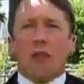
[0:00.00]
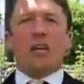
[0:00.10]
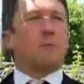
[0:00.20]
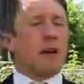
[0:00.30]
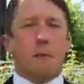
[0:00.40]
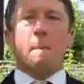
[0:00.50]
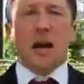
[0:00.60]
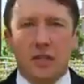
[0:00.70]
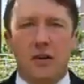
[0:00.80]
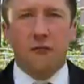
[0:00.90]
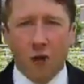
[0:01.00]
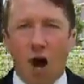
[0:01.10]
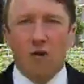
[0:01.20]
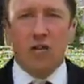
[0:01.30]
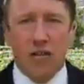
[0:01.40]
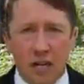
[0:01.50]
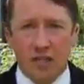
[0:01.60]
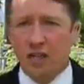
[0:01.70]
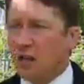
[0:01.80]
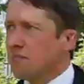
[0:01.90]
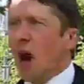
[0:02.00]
There's been a massive fire in Kensington.